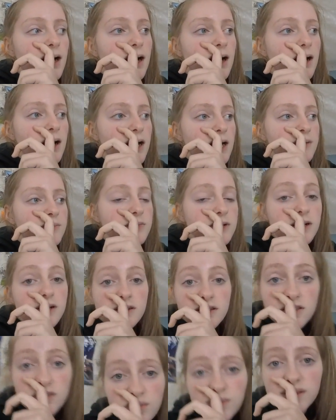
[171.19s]
I'm
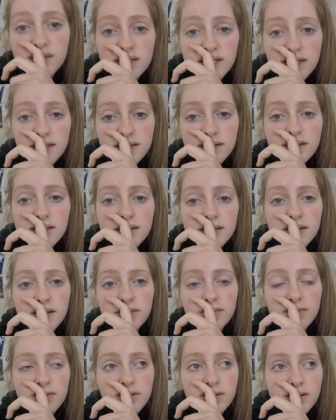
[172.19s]
going to Switzerland
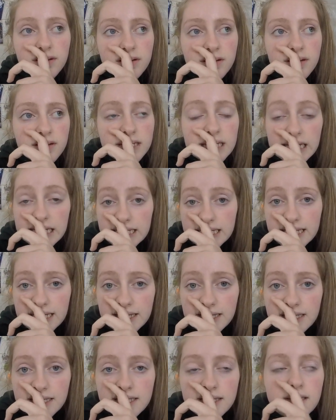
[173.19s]
for 10
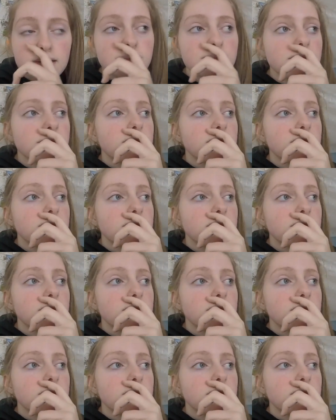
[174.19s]
days